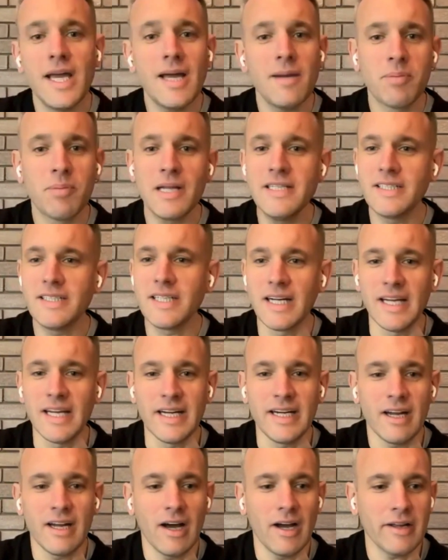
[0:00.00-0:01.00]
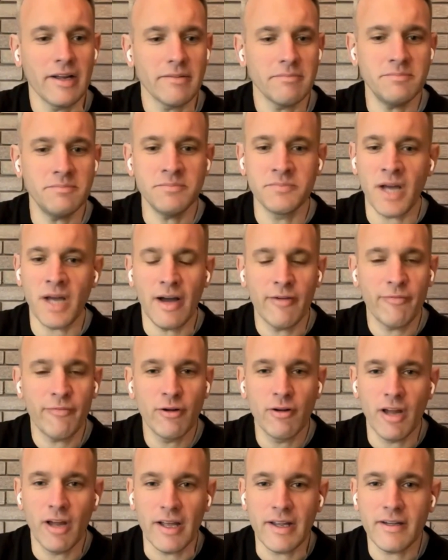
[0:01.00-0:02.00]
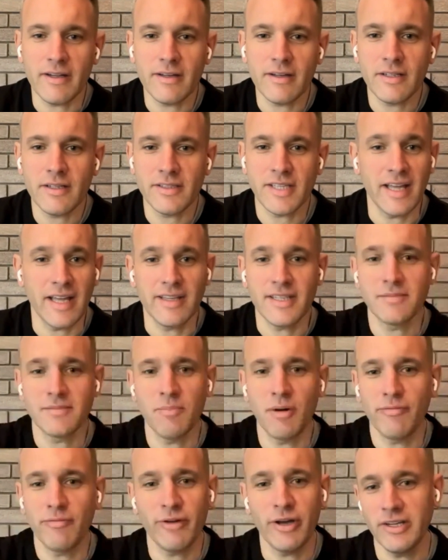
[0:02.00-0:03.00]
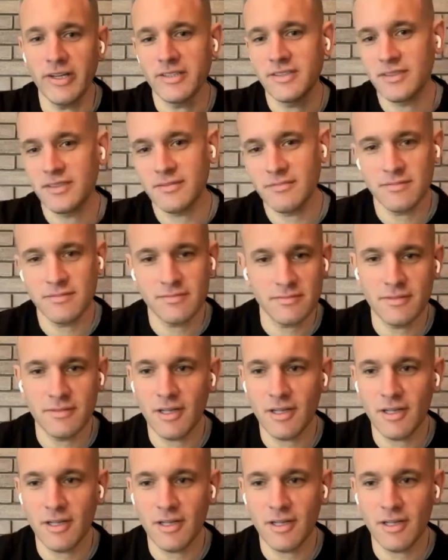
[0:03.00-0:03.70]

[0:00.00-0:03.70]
Yeah, pleasingly, like I feel like, because this is my first